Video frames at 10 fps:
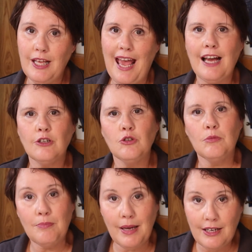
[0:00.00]
the actual
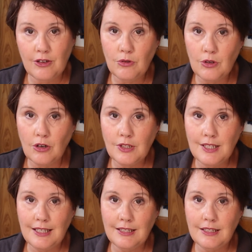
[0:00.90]
medical
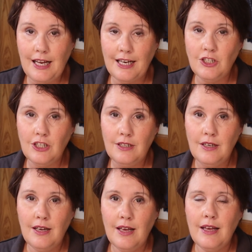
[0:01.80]
consultation,
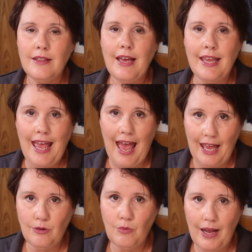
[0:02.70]
they
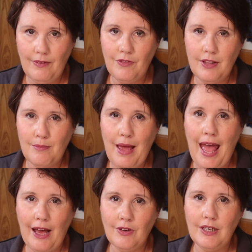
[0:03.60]
can wait for them
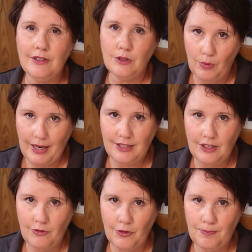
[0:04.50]
out in the
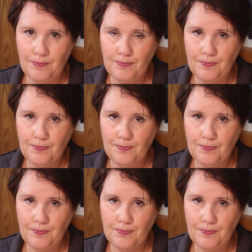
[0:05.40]
waiting room.